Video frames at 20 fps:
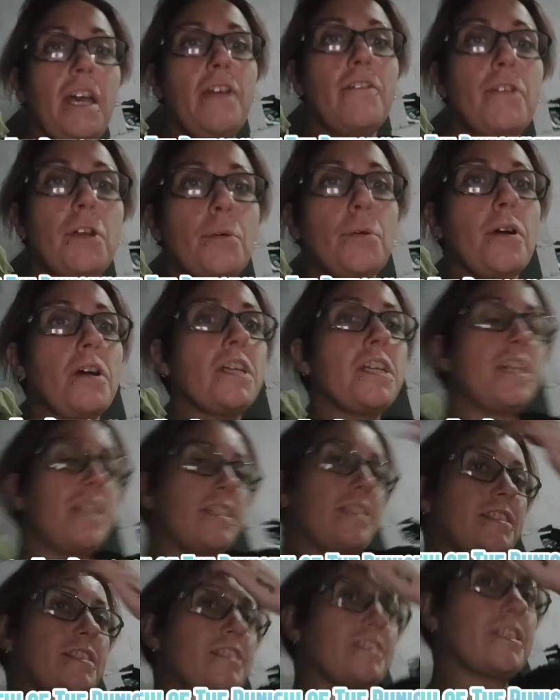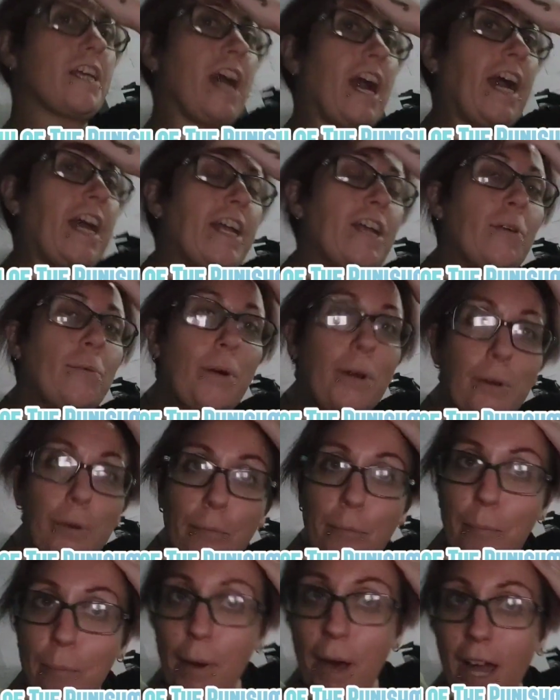Everyone, it's Skylar.
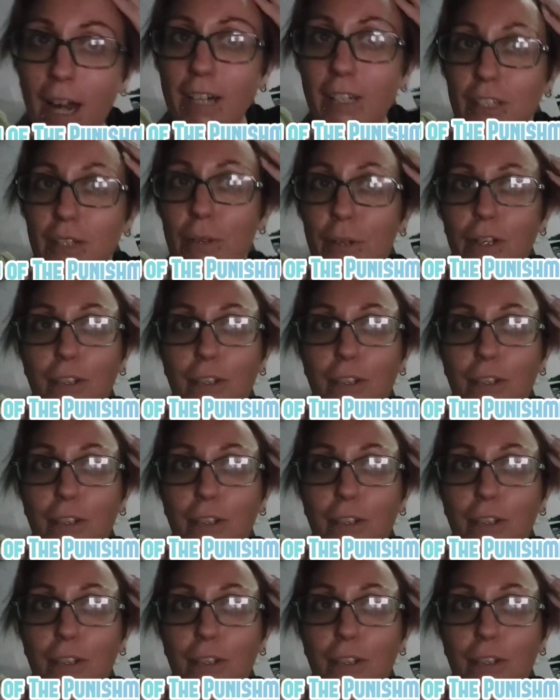Welcome back to